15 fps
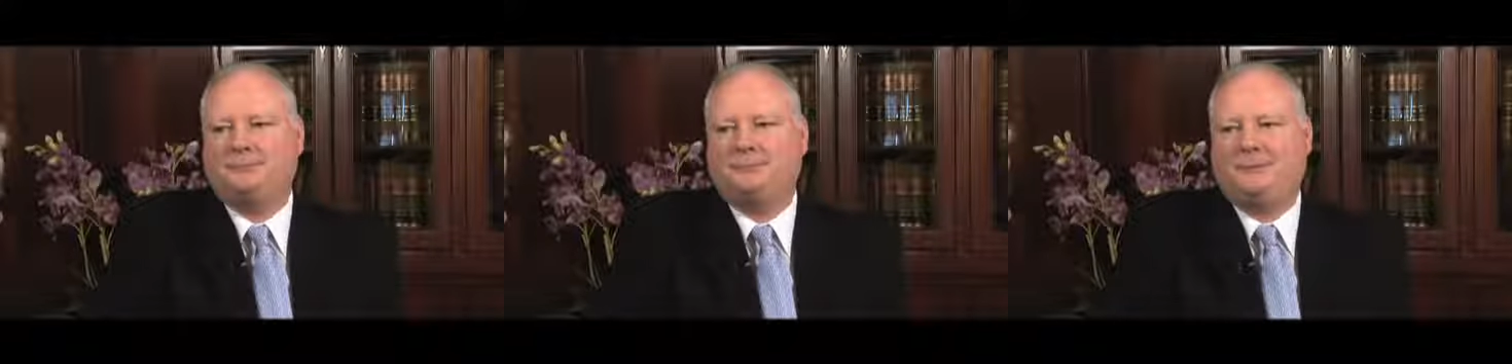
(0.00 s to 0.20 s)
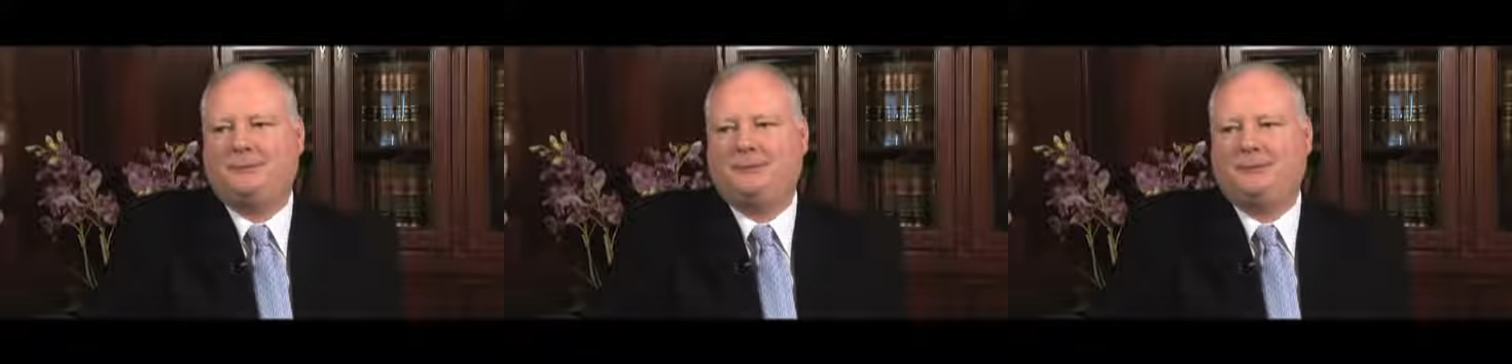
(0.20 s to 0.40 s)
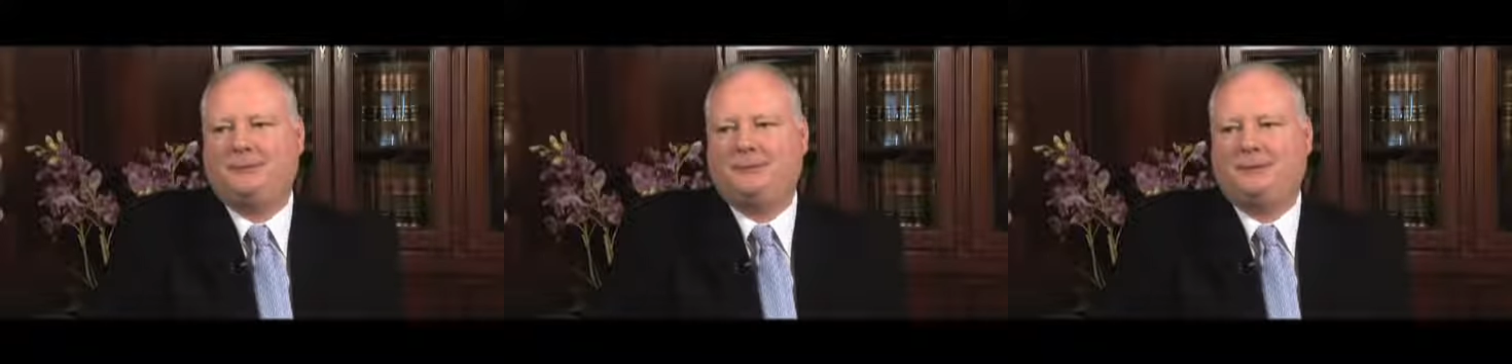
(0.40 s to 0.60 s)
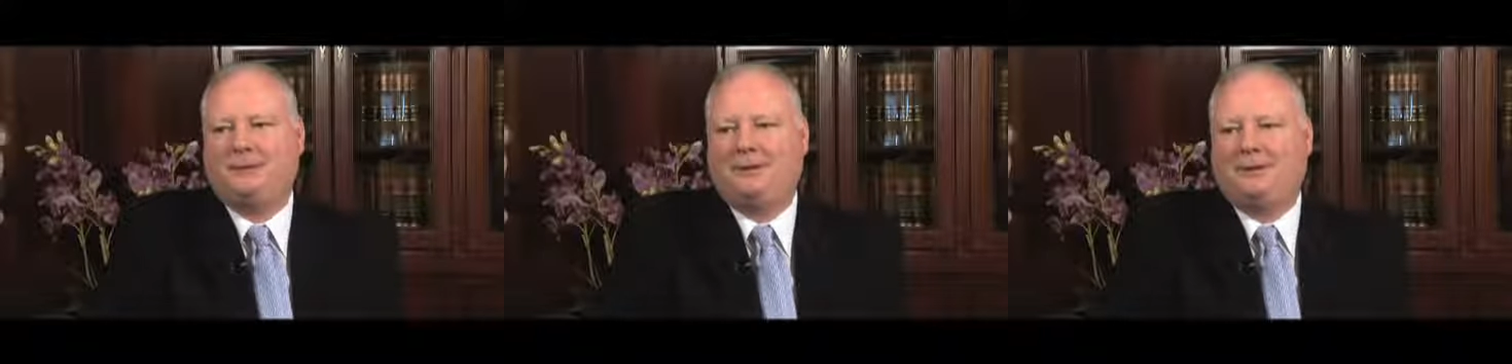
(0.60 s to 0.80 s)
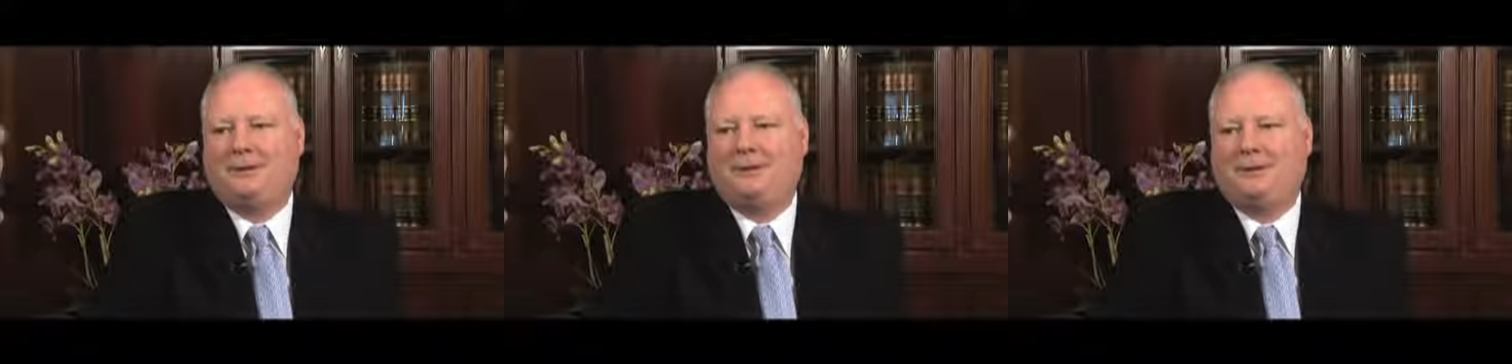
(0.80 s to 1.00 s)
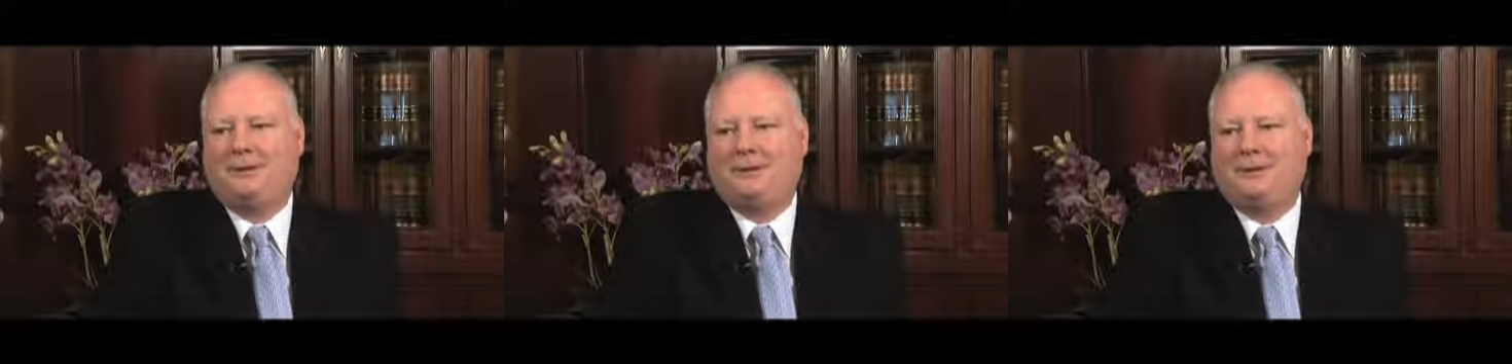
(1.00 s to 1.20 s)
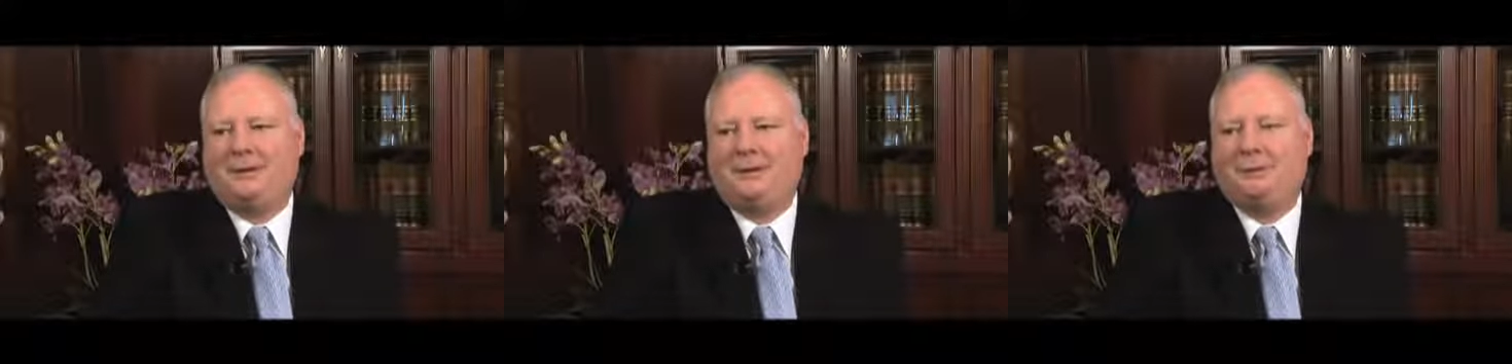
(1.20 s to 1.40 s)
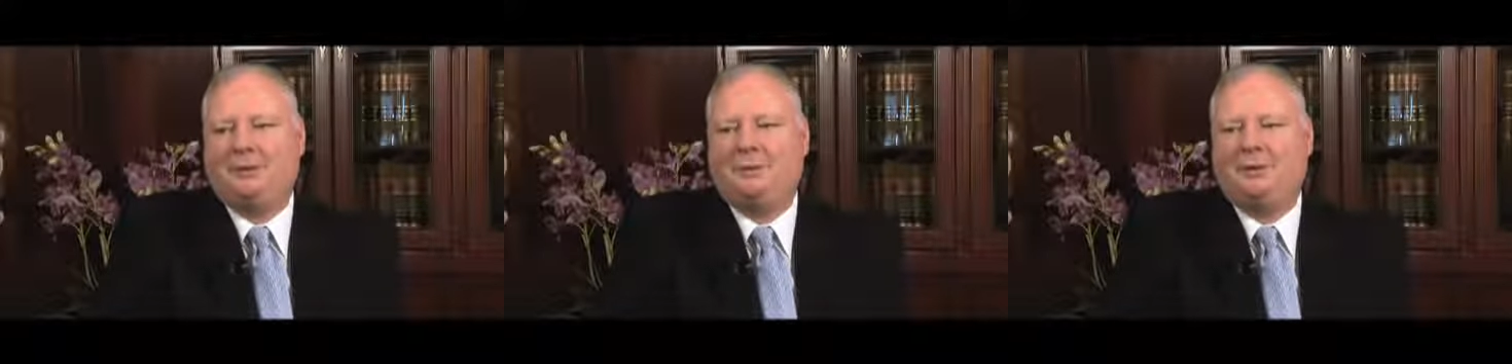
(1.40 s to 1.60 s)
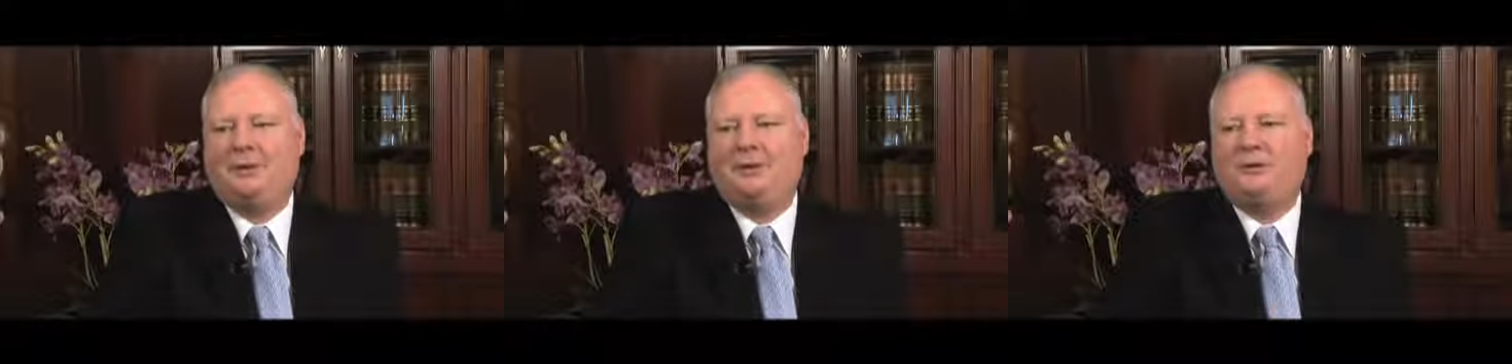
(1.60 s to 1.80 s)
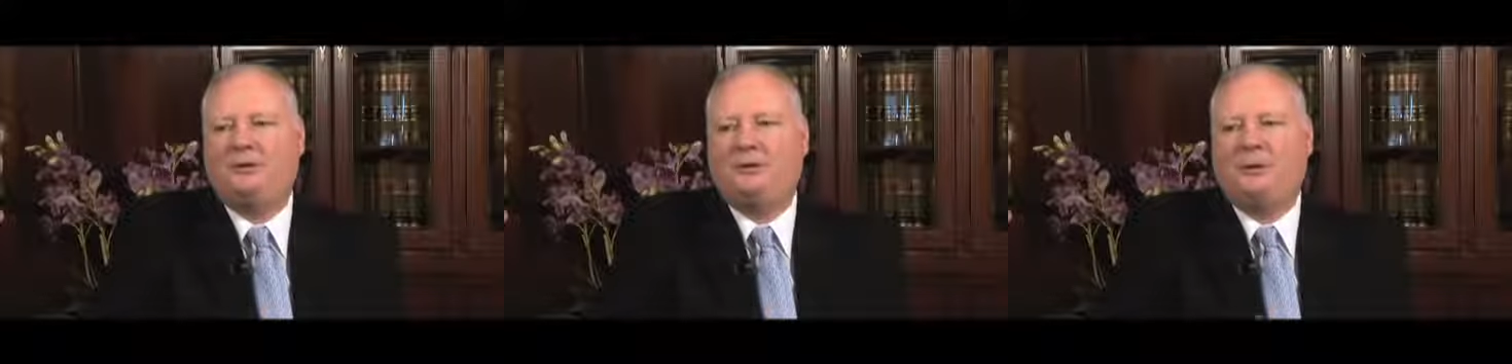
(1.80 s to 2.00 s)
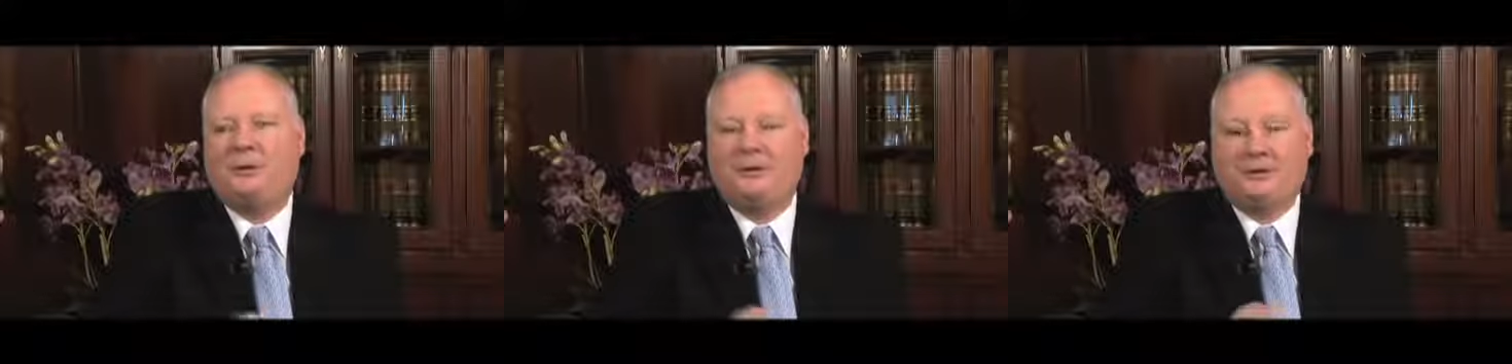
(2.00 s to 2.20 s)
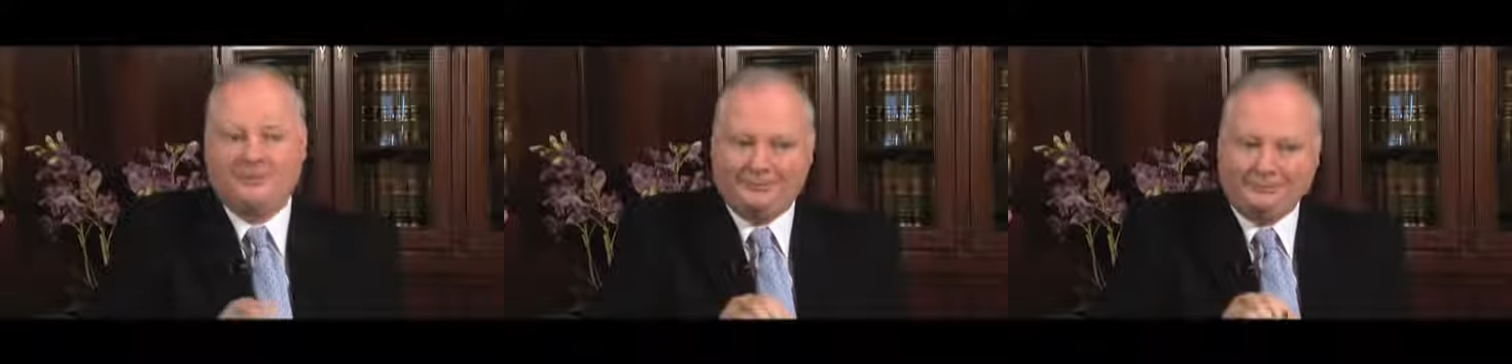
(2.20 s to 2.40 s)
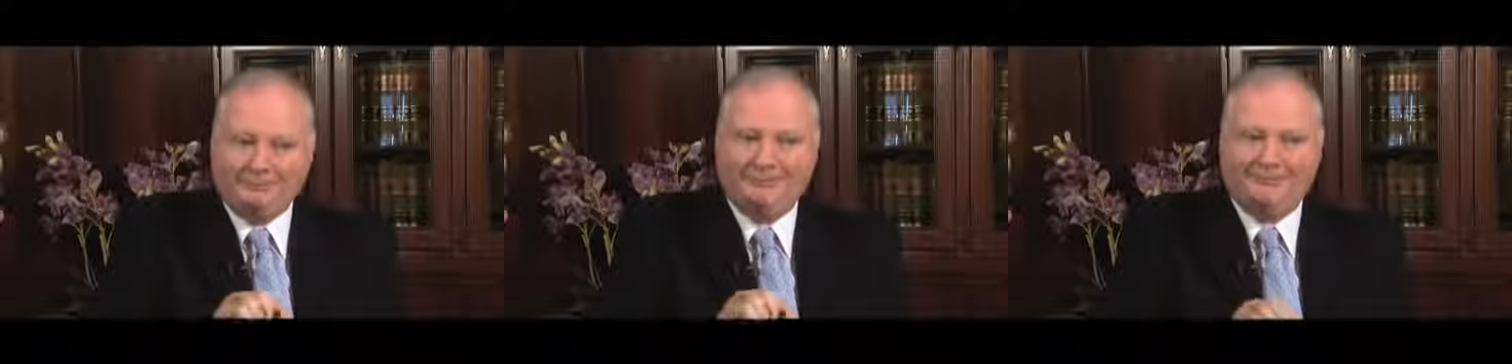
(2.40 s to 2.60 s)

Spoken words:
you know, and everybody's being,